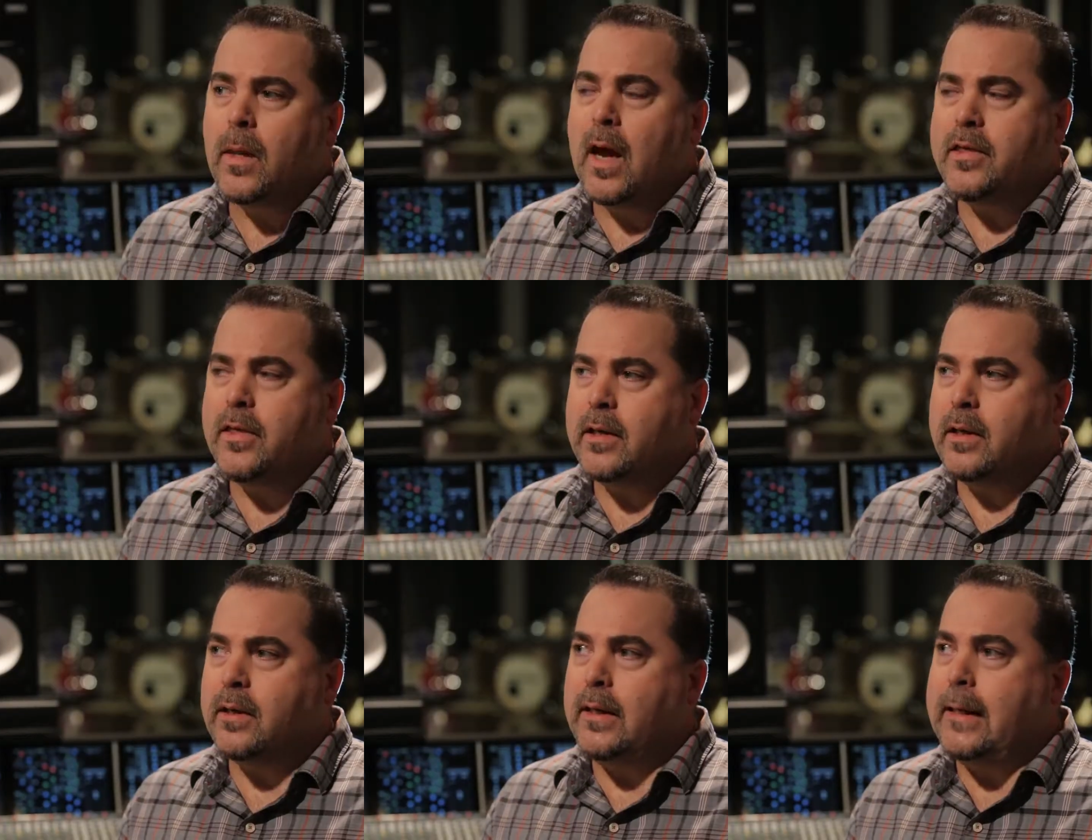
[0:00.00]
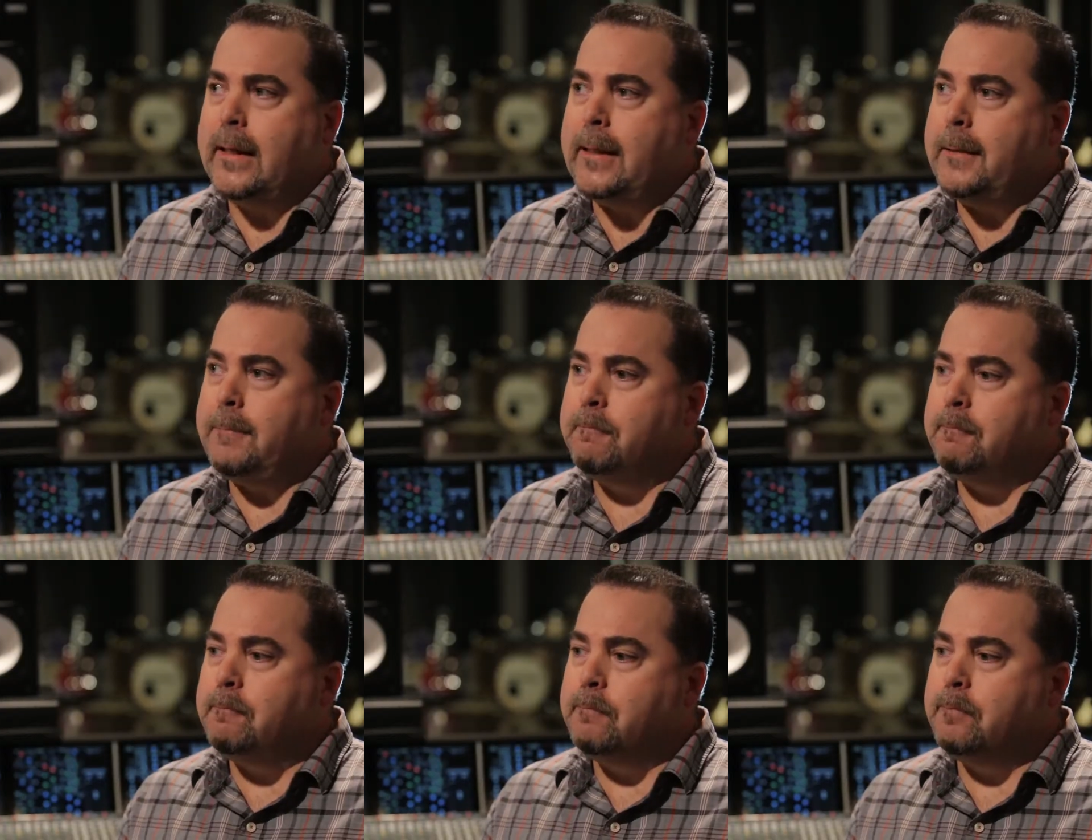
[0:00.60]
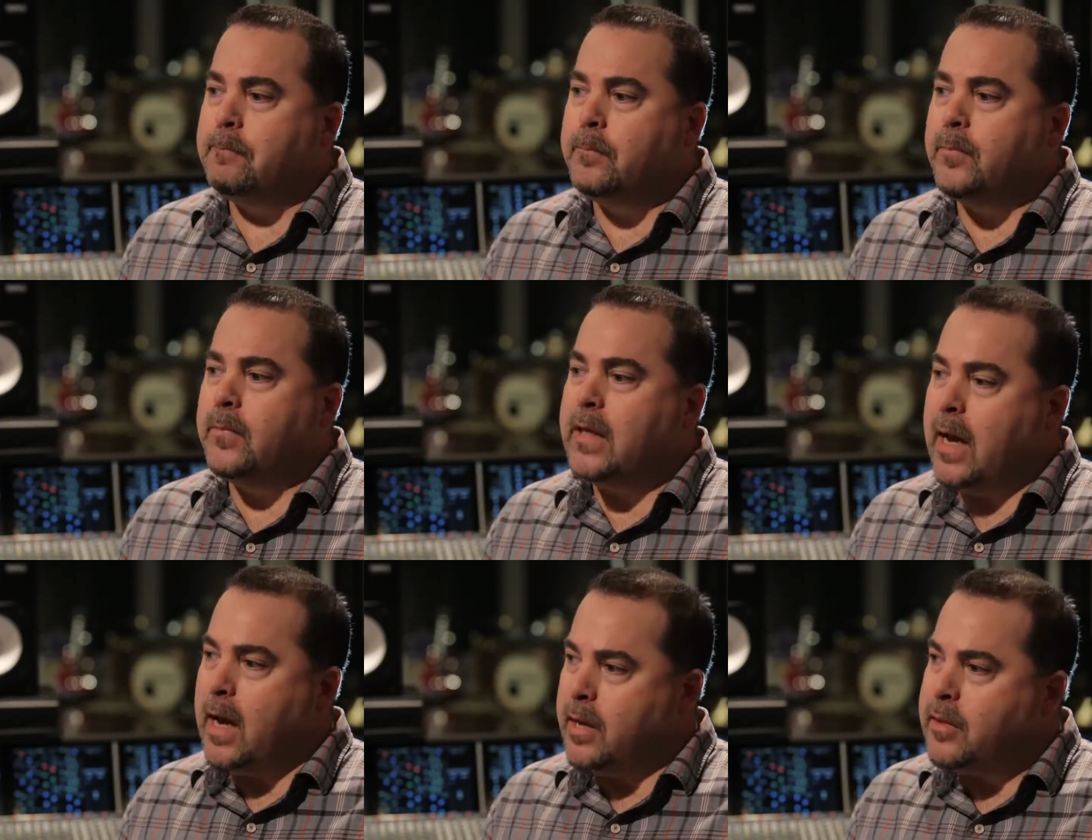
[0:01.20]
I think,
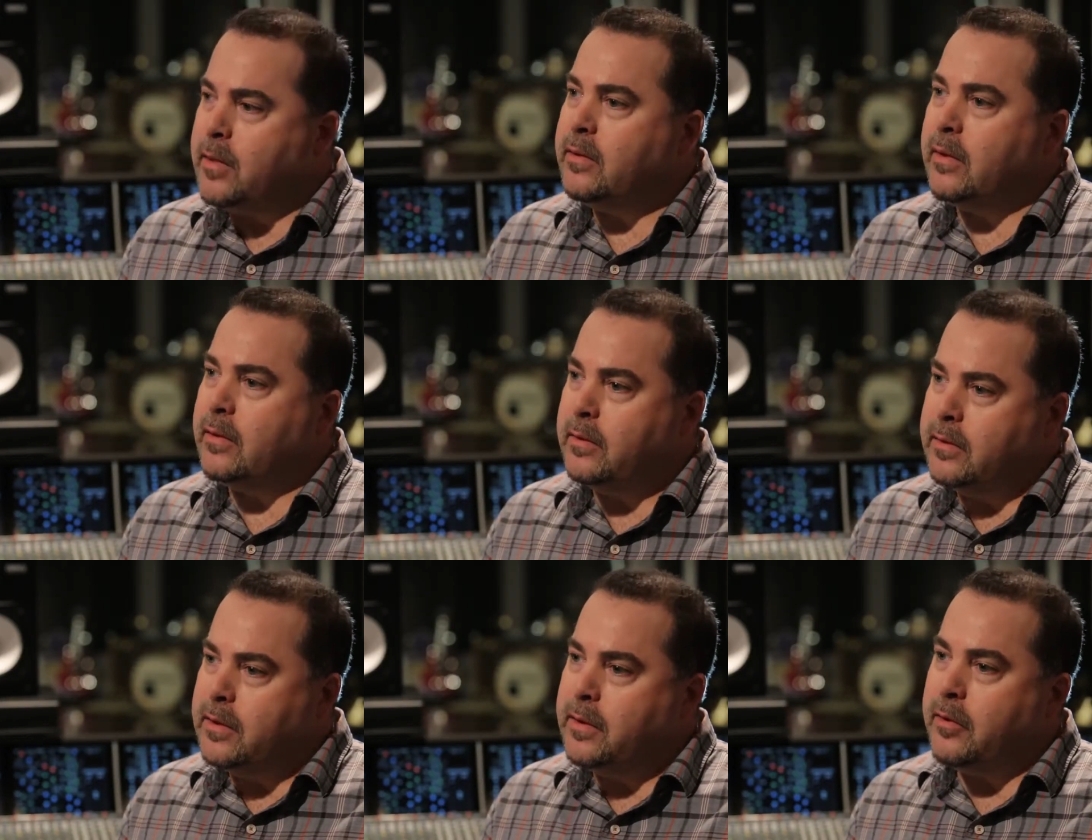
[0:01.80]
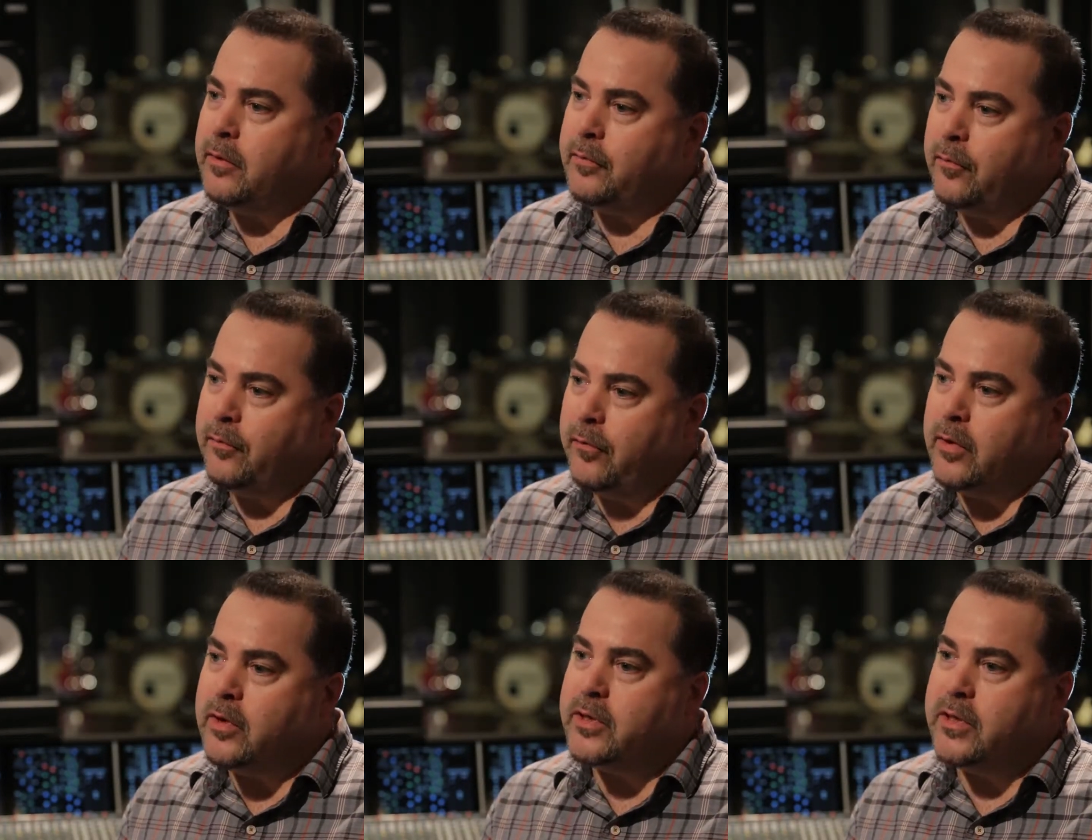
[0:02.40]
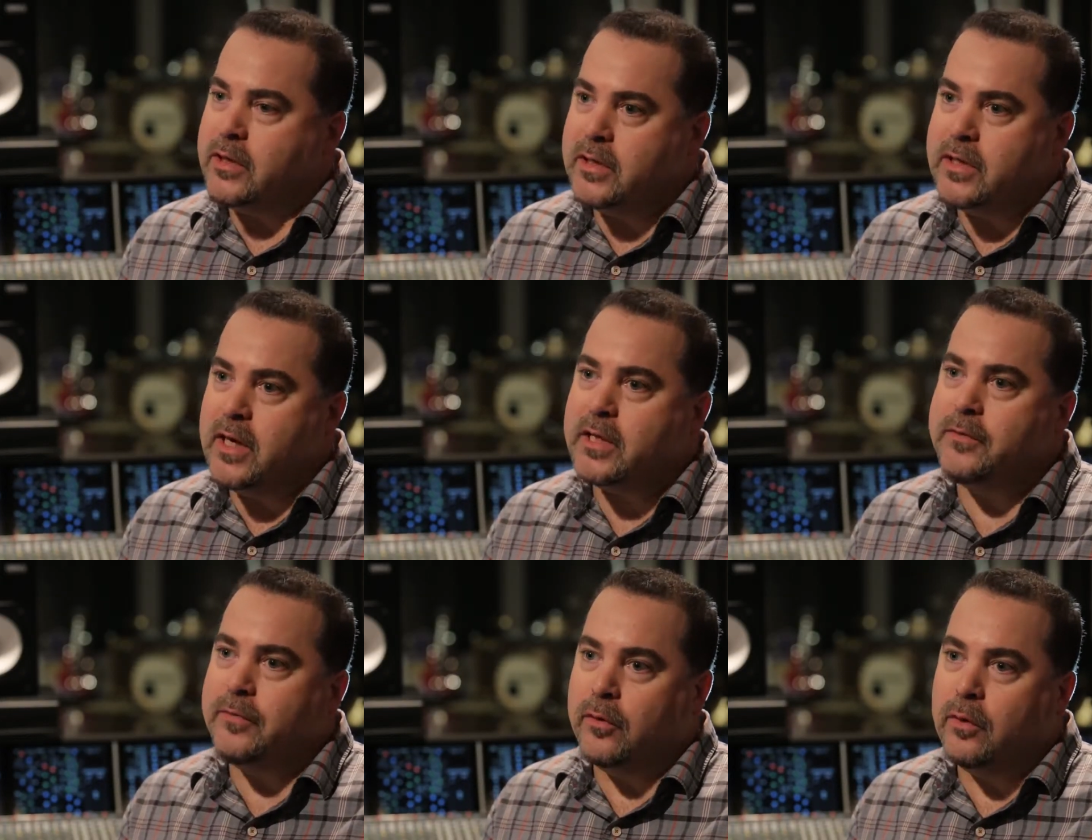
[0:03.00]
yeah, I think that, you know, first
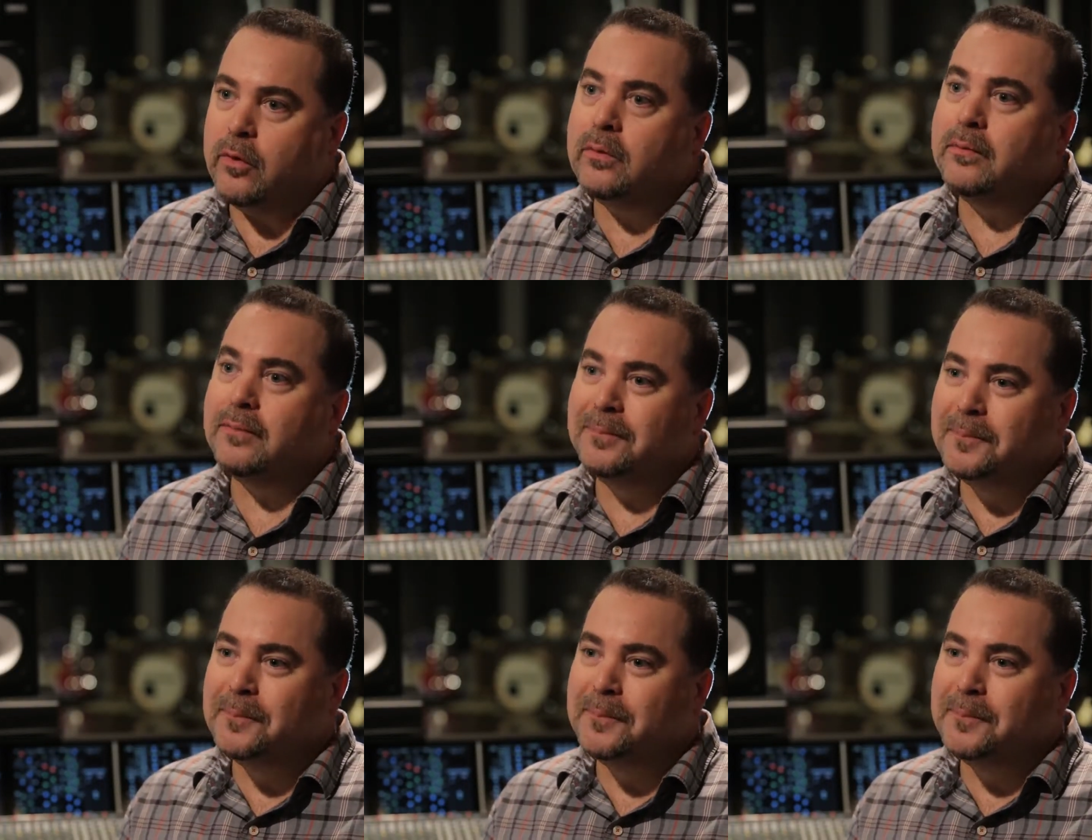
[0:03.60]
successful,